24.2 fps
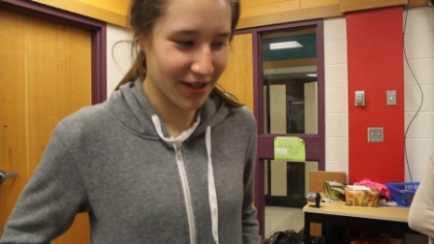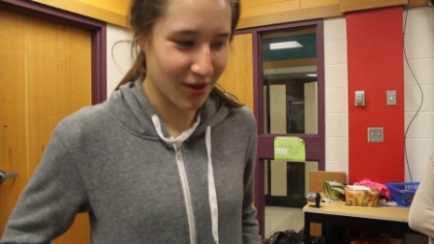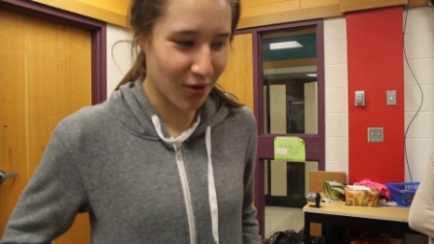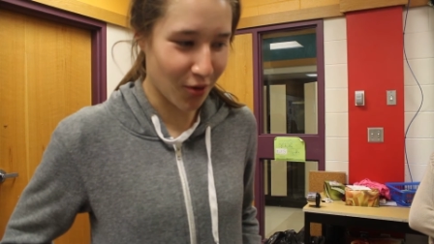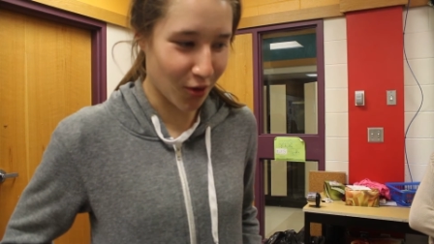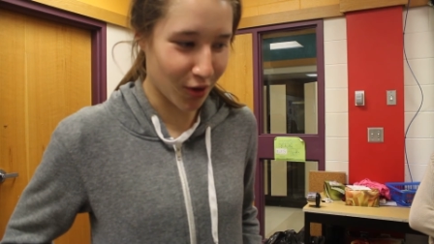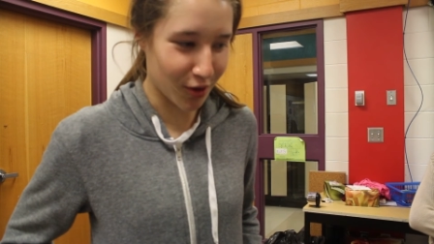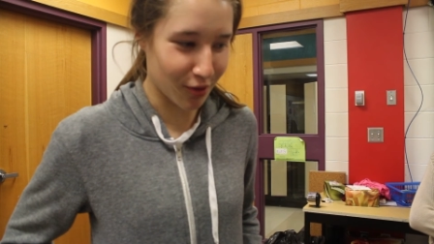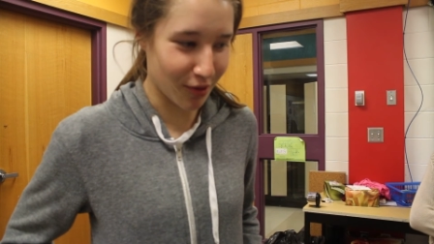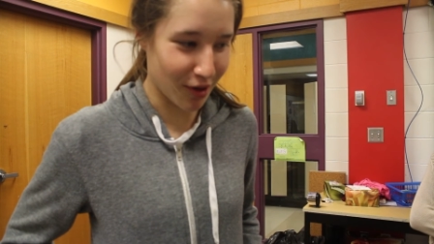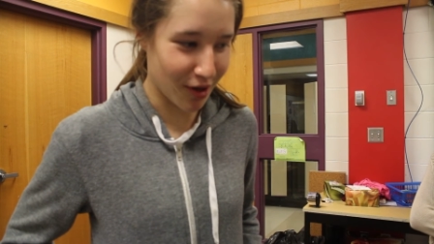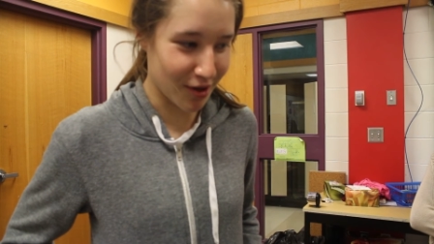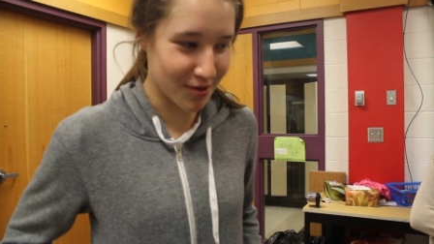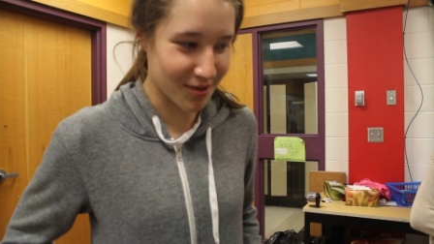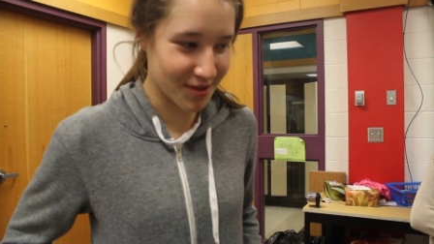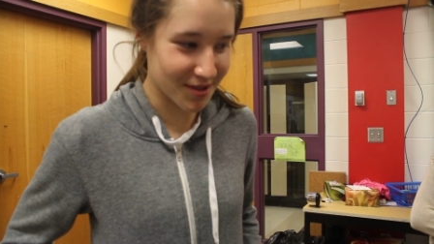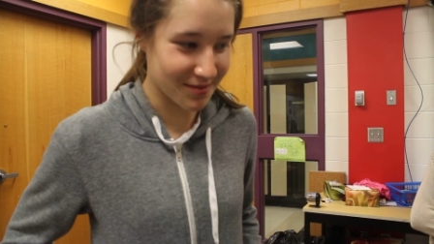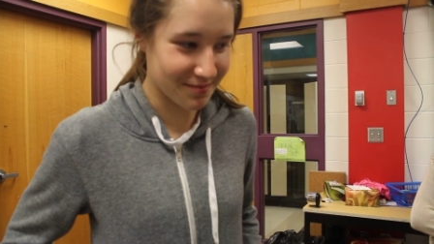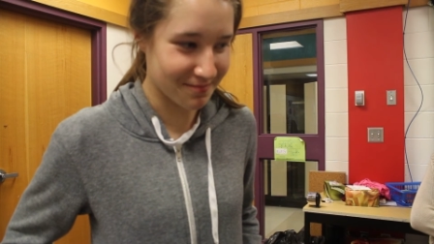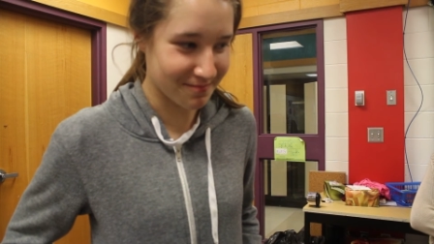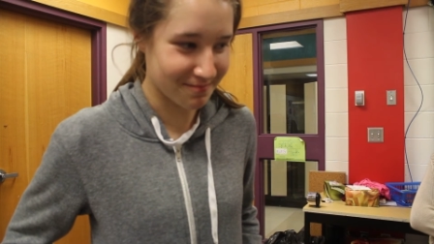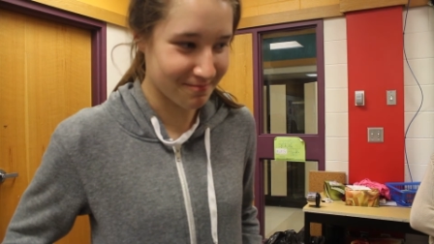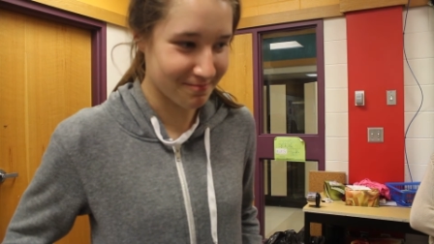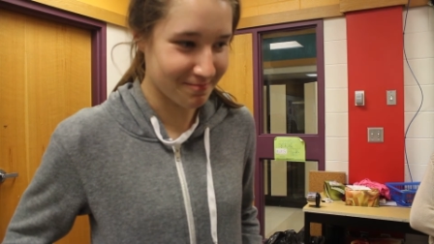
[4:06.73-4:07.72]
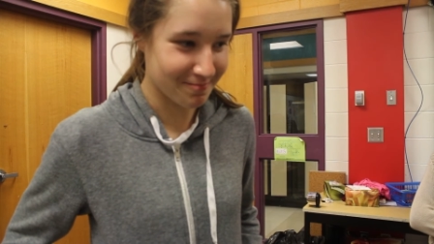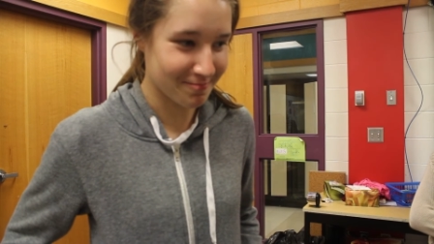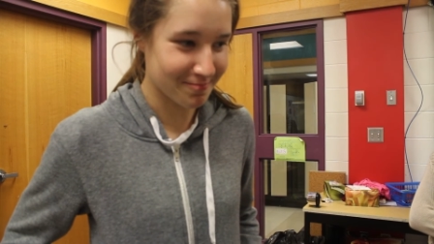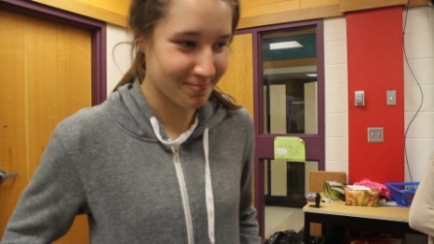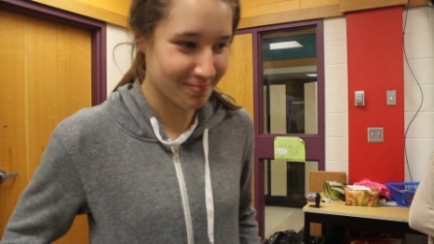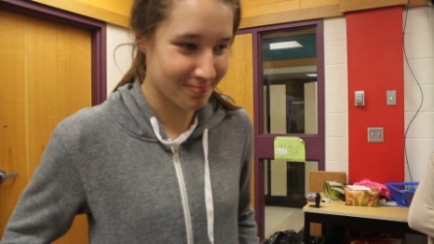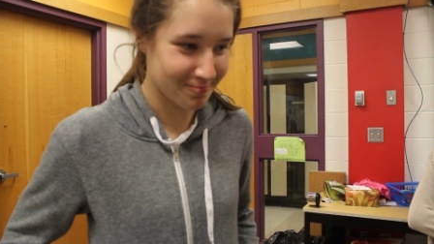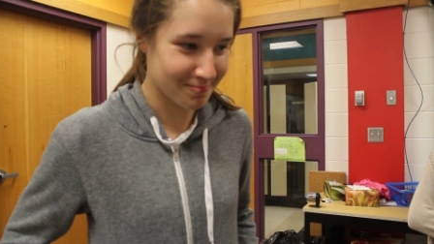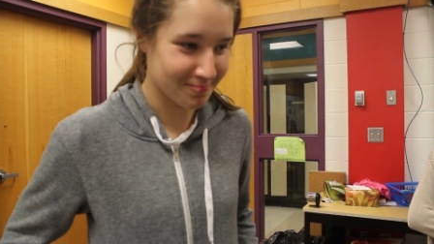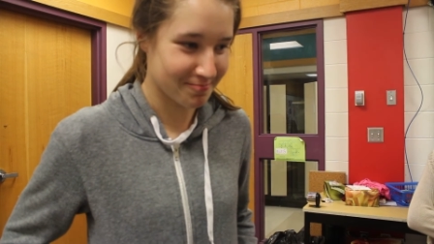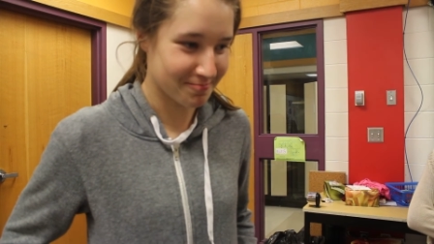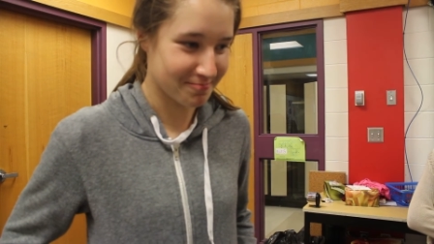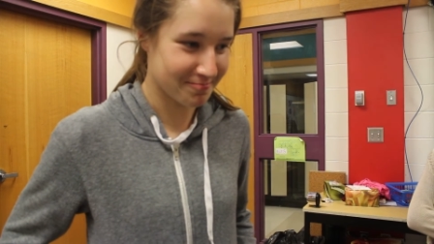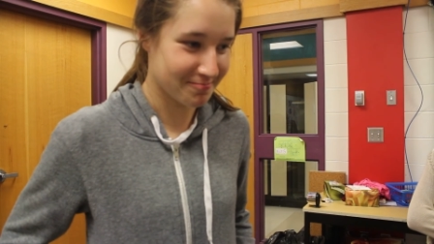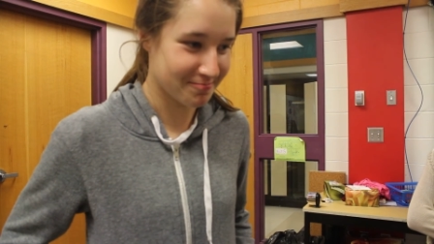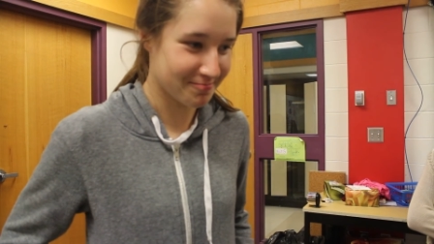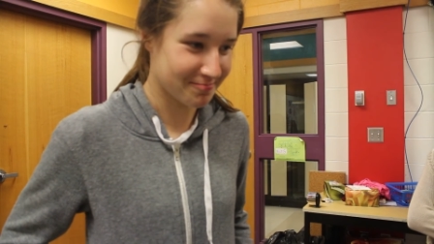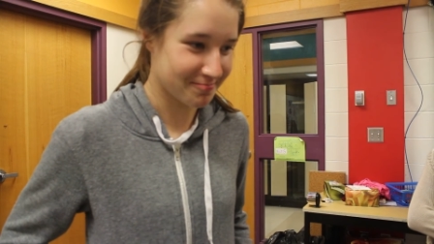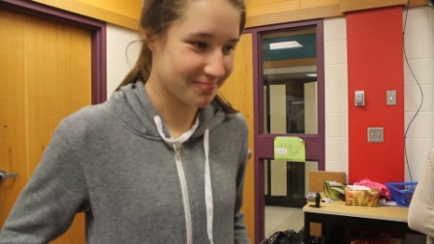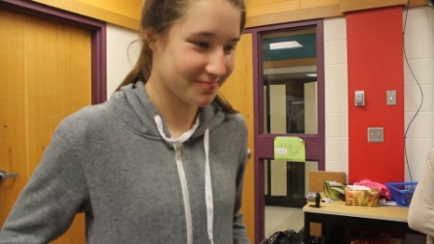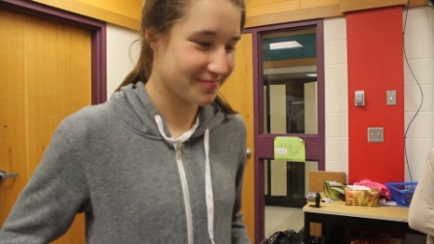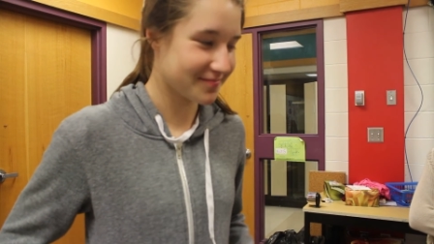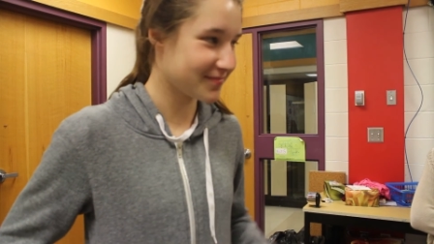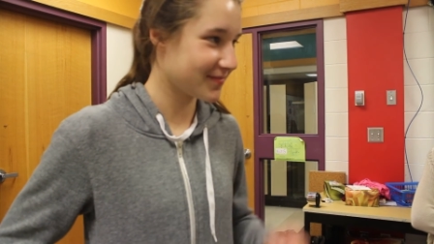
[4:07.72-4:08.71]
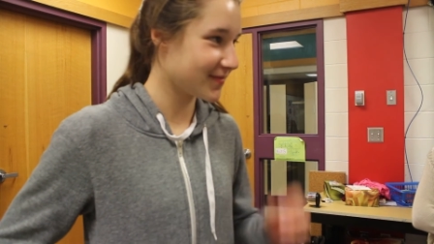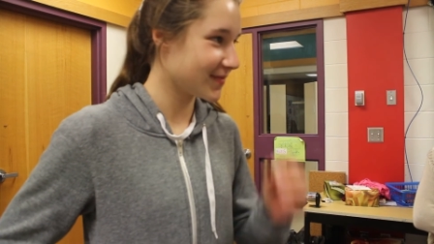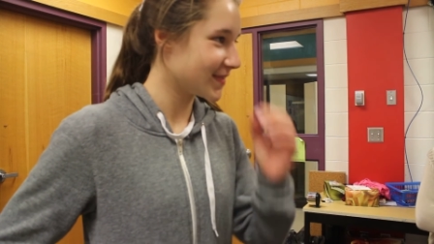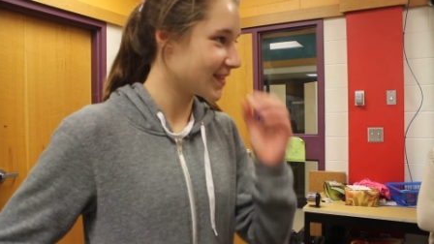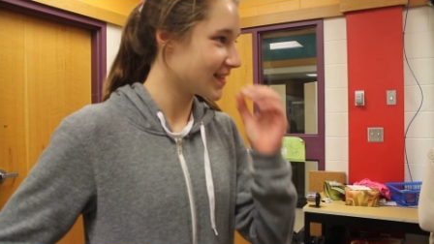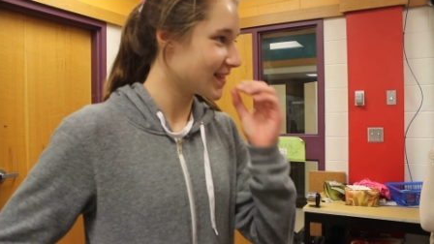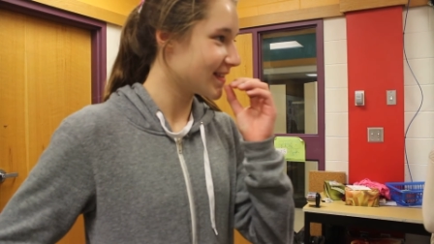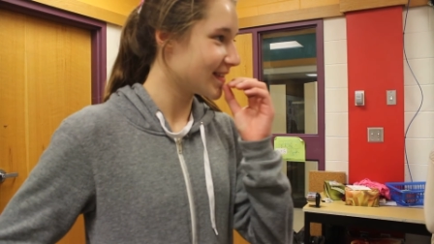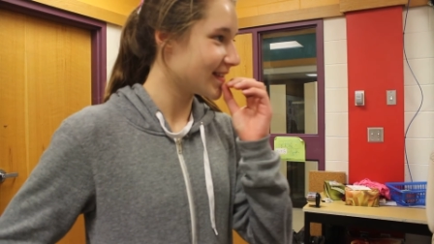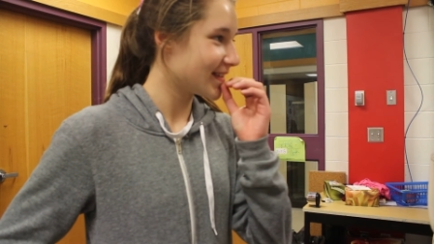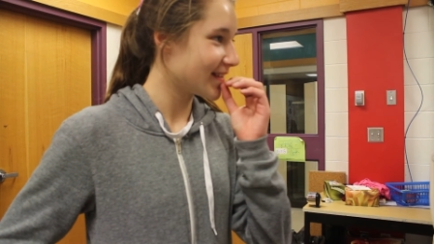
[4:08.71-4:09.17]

cornrows. Okay, one more.